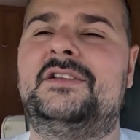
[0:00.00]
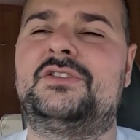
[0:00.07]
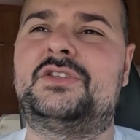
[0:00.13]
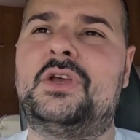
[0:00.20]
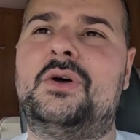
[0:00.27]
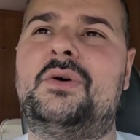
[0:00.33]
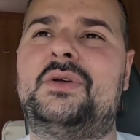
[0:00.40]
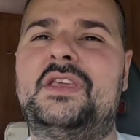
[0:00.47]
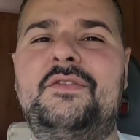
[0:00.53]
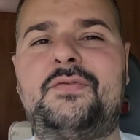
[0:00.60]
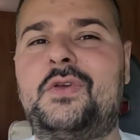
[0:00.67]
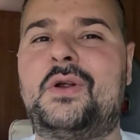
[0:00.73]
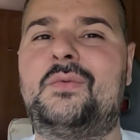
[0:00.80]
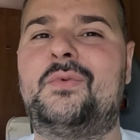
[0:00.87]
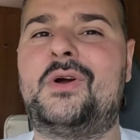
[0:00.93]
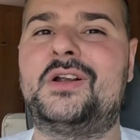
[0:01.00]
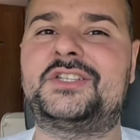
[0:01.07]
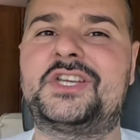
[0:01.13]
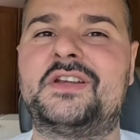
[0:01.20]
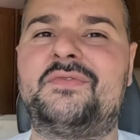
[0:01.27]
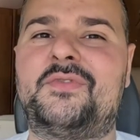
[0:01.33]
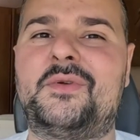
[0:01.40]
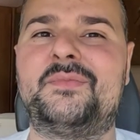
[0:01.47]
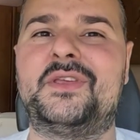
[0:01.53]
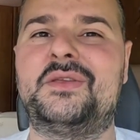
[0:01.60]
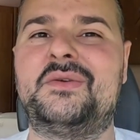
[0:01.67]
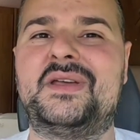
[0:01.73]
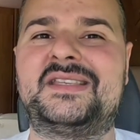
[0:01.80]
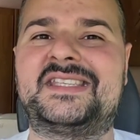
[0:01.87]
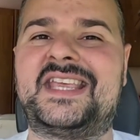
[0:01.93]
So if you're watching from the
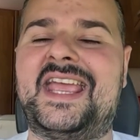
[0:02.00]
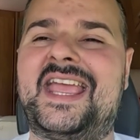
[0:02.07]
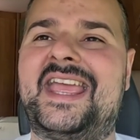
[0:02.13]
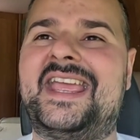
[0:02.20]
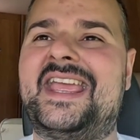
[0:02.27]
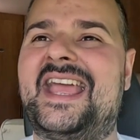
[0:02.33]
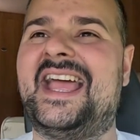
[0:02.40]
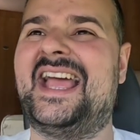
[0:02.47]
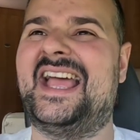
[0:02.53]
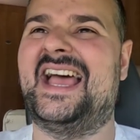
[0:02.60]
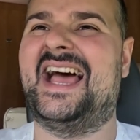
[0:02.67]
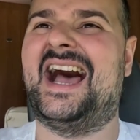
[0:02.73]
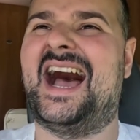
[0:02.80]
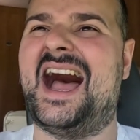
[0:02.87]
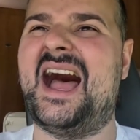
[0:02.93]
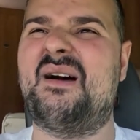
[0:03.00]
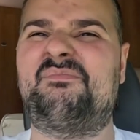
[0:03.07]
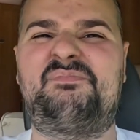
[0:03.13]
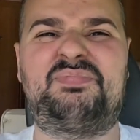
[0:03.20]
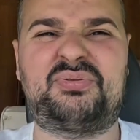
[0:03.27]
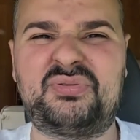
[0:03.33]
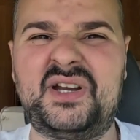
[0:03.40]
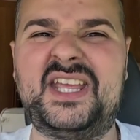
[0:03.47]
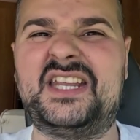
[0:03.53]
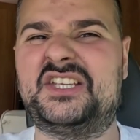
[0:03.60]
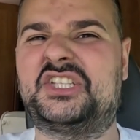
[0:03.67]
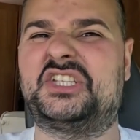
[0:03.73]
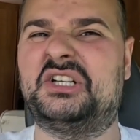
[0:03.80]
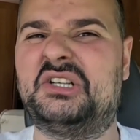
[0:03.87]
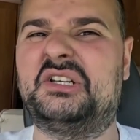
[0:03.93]
USA, I'm pretty
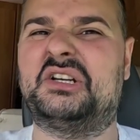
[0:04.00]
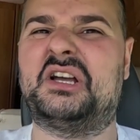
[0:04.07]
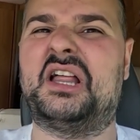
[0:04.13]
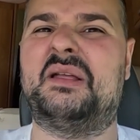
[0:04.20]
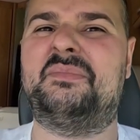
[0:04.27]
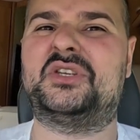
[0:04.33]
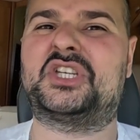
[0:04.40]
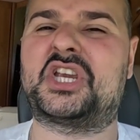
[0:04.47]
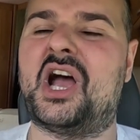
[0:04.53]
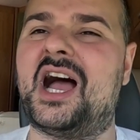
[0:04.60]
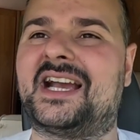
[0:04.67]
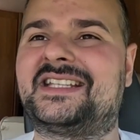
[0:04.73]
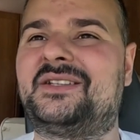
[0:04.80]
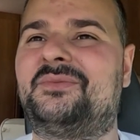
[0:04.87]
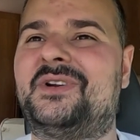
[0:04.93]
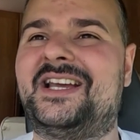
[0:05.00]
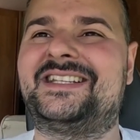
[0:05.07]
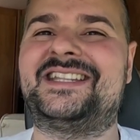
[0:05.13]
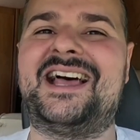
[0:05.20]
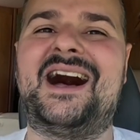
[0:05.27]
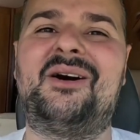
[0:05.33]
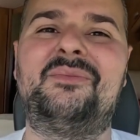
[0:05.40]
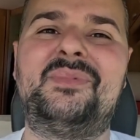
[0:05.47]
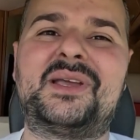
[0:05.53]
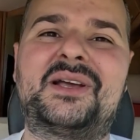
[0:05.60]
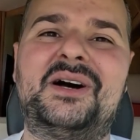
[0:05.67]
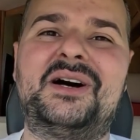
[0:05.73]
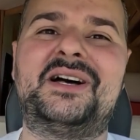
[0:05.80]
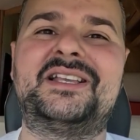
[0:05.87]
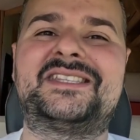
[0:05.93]
sure you're gonna be shocked right now,
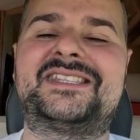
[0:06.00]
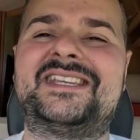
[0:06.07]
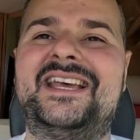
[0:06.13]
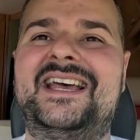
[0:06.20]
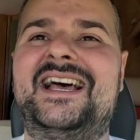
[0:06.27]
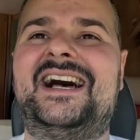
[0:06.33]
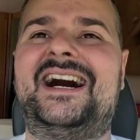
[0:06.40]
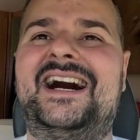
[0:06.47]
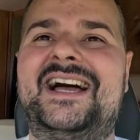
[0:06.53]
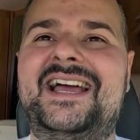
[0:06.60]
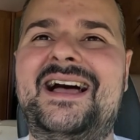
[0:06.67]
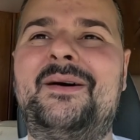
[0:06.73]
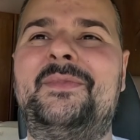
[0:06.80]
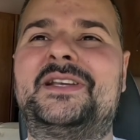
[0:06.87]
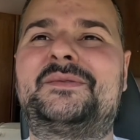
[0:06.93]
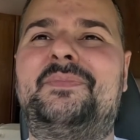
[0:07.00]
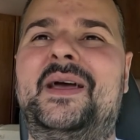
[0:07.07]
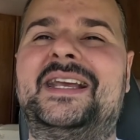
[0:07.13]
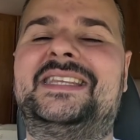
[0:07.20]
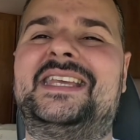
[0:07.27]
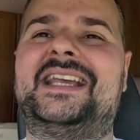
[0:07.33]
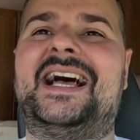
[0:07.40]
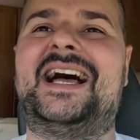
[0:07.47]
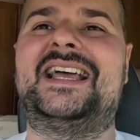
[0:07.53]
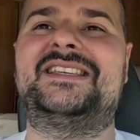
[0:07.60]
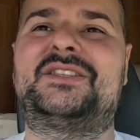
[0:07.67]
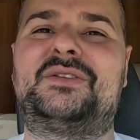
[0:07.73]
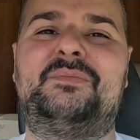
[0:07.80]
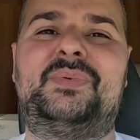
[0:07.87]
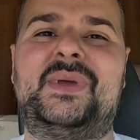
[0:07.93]
because I am expecting,
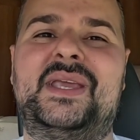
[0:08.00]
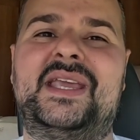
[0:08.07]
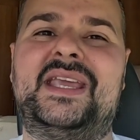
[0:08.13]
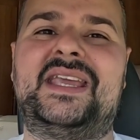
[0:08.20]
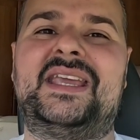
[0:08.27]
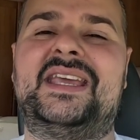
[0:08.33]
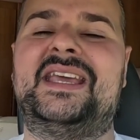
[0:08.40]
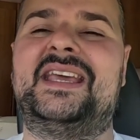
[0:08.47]
guys, to be